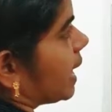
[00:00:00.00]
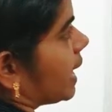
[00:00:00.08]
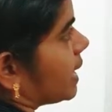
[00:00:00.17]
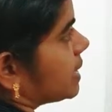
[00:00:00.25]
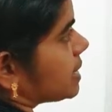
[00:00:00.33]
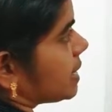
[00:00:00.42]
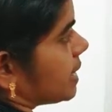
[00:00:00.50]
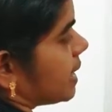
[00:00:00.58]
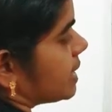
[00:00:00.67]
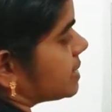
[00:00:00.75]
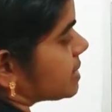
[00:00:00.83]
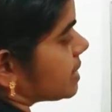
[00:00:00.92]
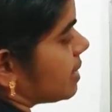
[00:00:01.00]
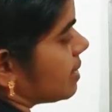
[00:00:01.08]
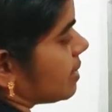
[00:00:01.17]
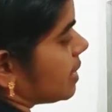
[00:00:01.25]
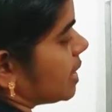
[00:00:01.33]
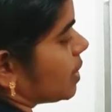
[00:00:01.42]
and
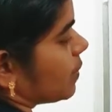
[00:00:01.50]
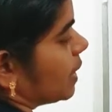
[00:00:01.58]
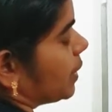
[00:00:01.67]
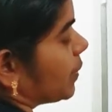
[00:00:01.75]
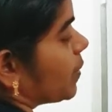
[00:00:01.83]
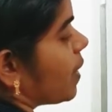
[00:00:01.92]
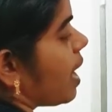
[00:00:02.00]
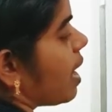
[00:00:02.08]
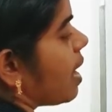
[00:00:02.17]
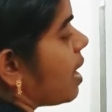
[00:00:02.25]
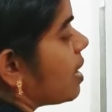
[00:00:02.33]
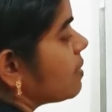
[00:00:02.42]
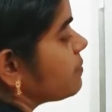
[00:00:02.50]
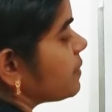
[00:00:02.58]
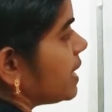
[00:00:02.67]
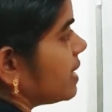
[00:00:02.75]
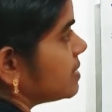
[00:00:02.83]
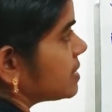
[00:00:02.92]
SR equal to
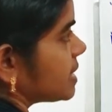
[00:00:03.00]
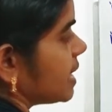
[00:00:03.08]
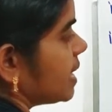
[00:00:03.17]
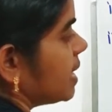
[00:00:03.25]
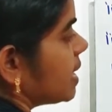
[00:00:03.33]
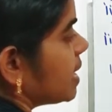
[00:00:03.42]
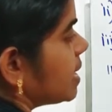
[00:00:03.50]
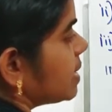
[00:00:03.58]
half AC.